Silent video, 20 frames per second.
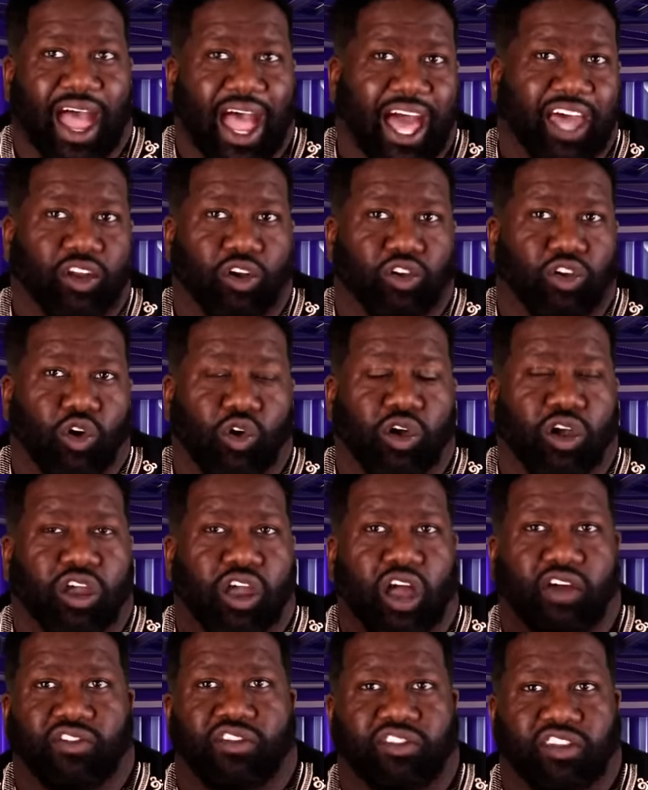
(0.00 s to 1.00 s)
I don't go in
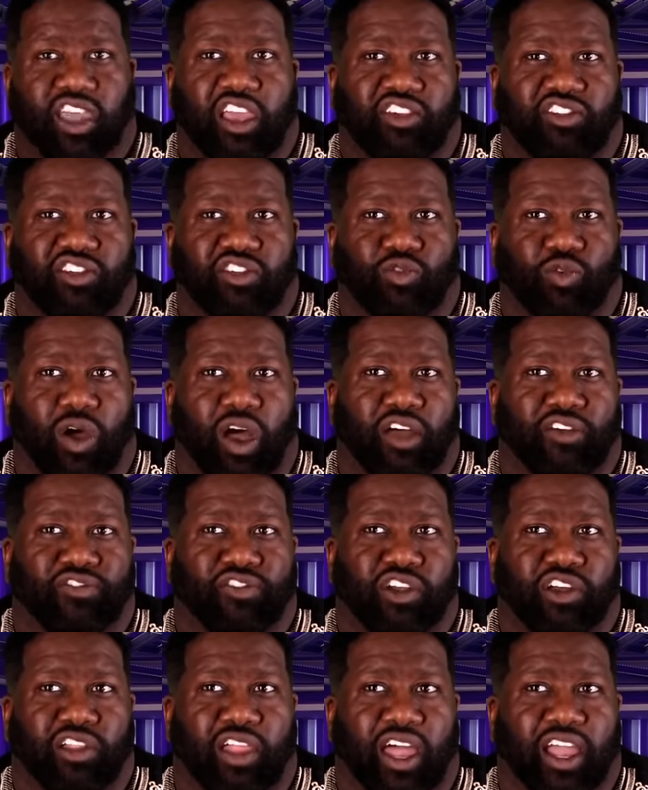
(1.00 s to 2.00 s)
conversations where I
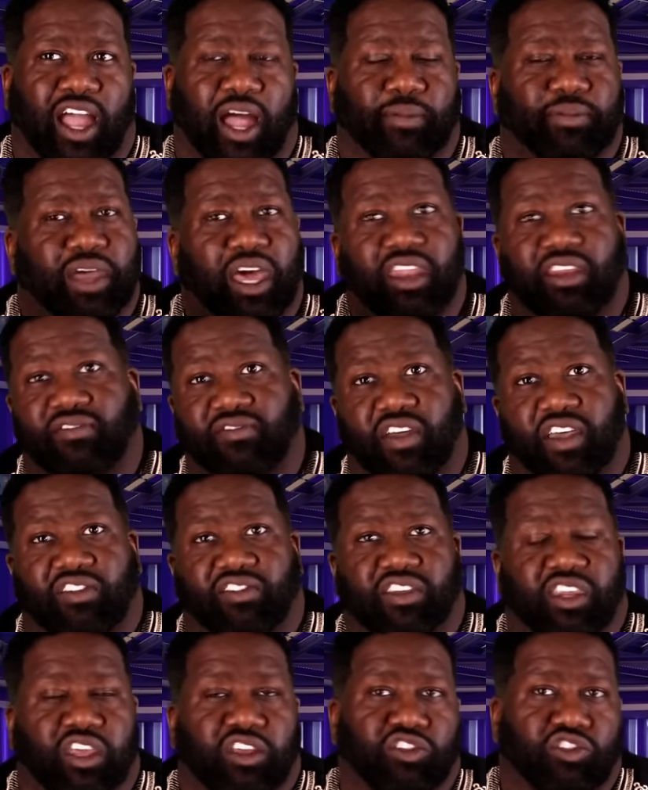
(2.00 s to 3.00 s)
feel like I'm not
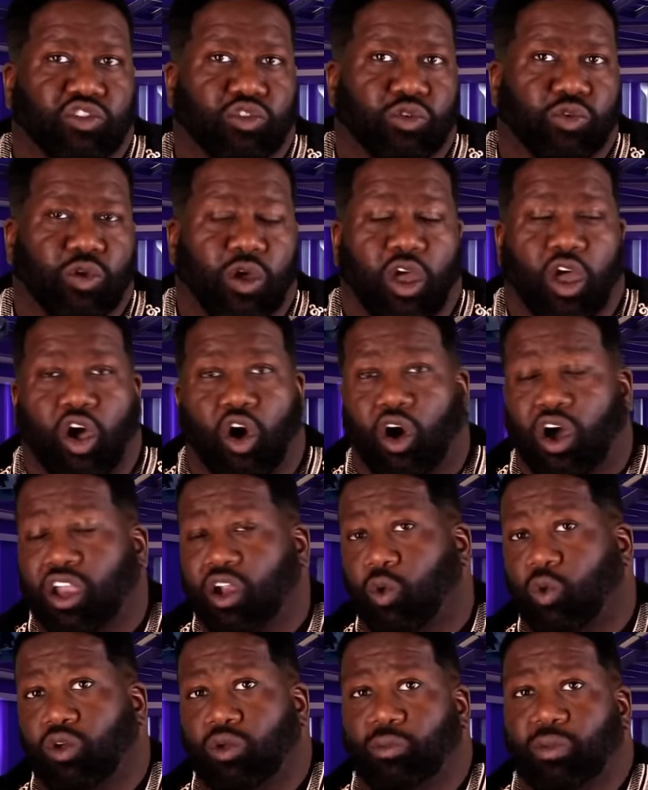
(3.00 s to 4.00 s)
invested into or I
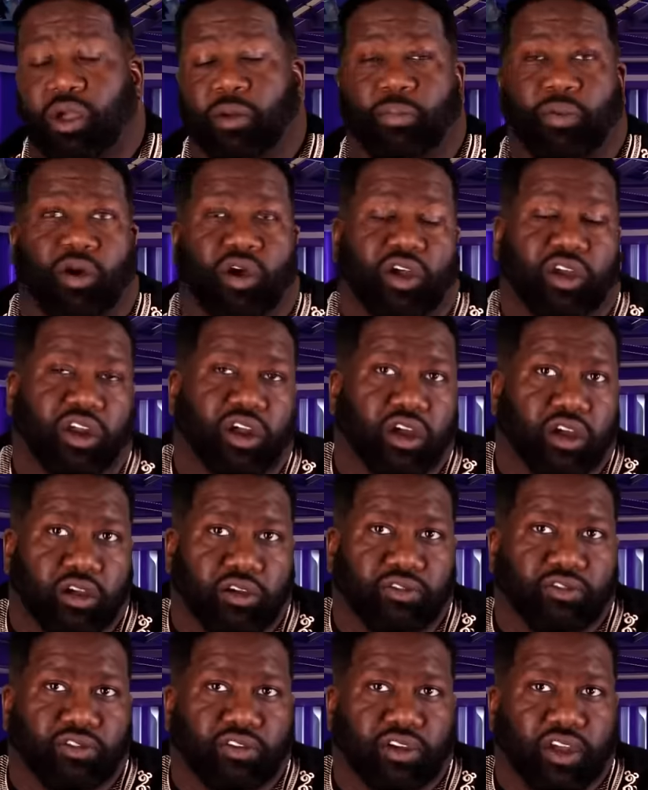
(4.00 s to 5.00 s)
don't want to be a part
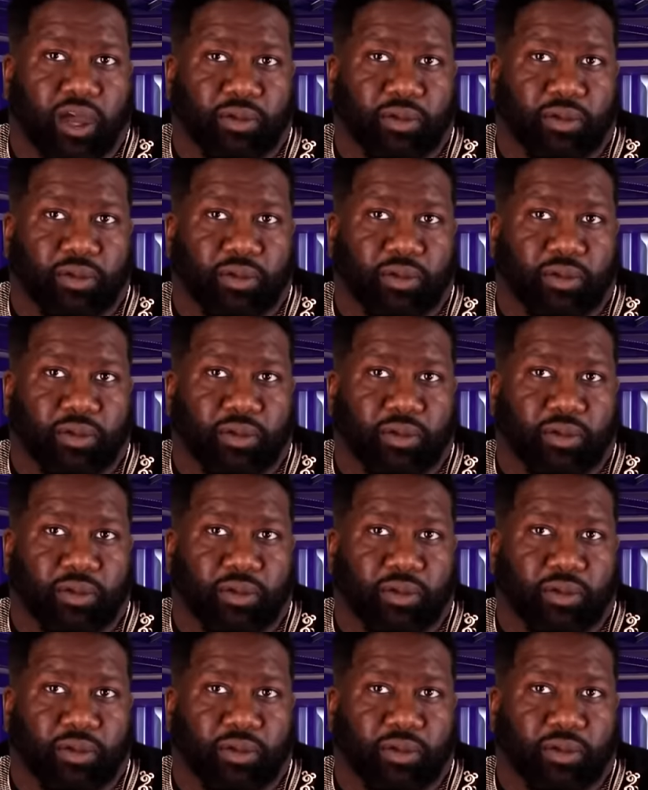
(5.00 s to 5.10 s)
of.